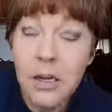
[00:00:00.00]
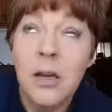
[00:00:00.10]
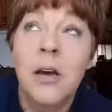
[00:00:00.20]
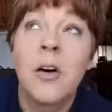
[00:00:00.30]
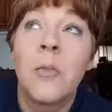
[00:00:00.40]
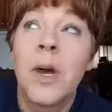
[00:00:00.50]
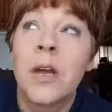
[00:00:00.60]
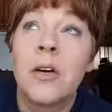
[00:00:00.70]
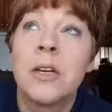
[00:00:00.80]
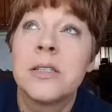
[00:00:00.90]
Oh my
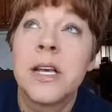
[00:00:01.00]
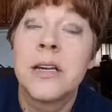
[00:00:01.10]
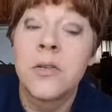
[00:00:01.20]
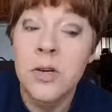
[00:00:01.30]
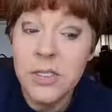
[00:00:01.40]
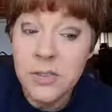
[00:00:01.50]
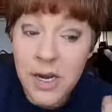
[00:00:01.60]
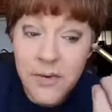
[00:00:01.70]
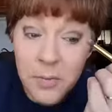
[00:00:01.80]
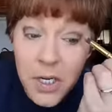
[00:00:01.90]
goodness, that door is
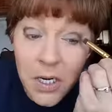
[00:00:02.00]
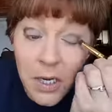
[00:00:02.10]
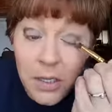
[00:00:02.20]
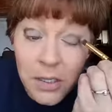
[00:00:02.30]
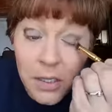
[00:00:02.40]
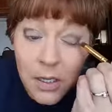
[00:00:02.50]
driving me nuts.